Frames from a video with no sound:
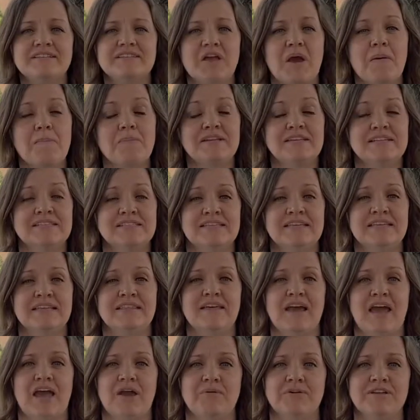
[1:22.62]
competency
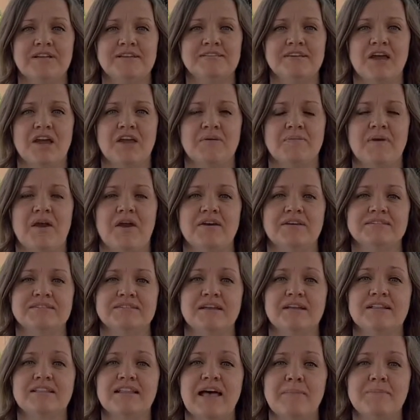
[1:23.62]
that I want to talk about is
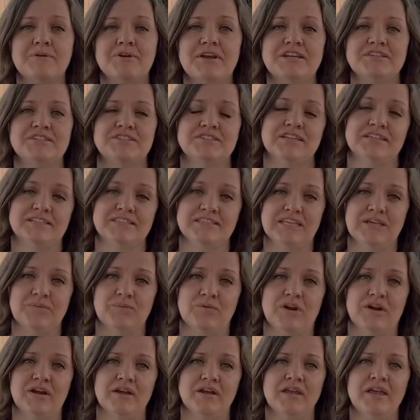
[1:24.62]
collaboration and
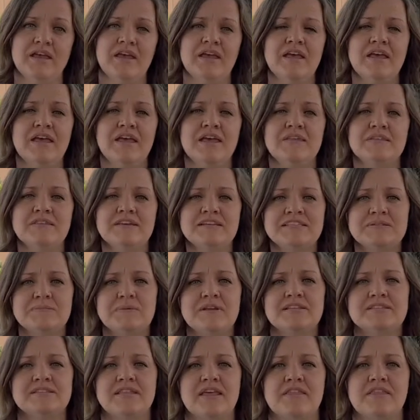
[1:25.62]
teamwork. This
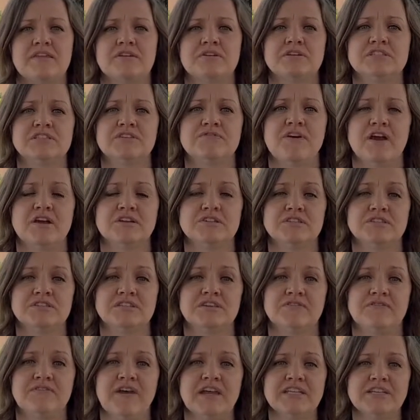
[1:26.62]
means that the nurse functions
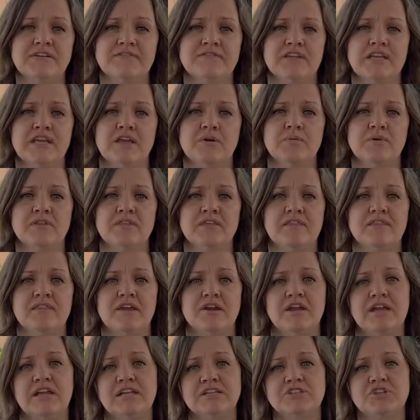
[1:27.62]
effectively within
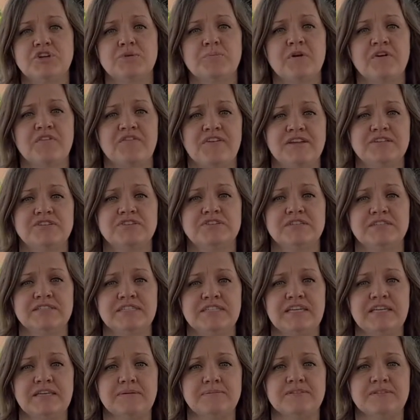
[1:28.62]
their interprofessional
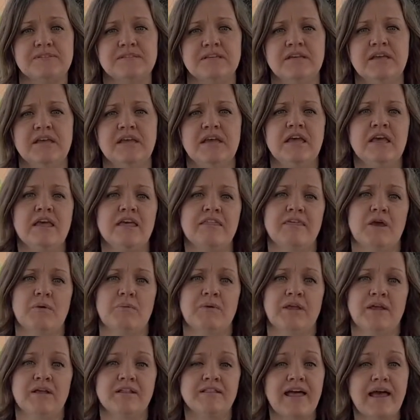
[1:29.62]
teams, that we
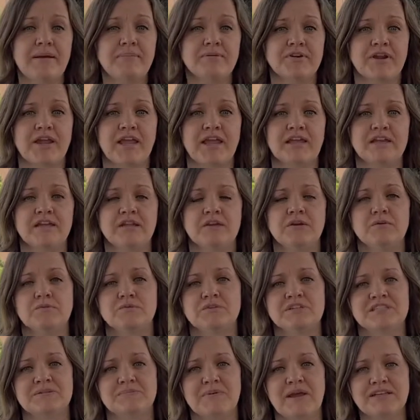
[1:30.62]
collaborate,
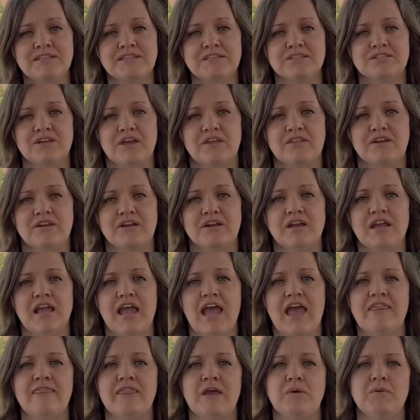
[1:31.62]
respect each other,
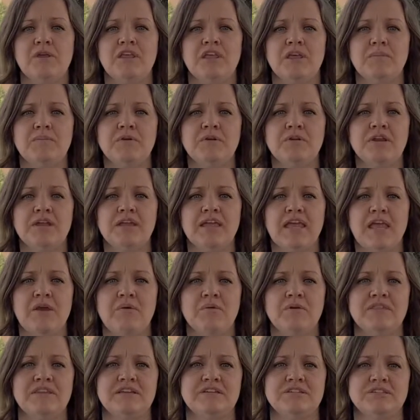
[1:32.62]
and that we communicate
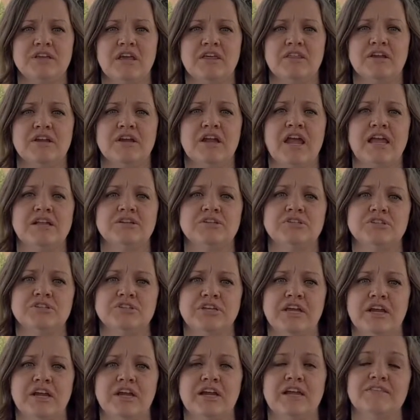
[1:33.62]
with each other and
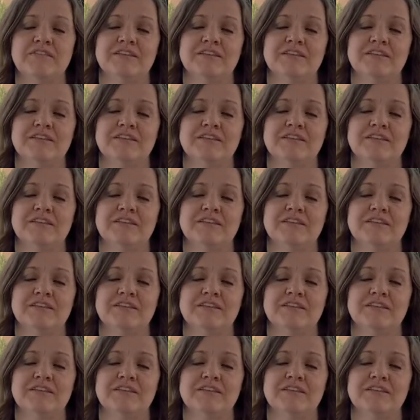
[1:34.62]
share in the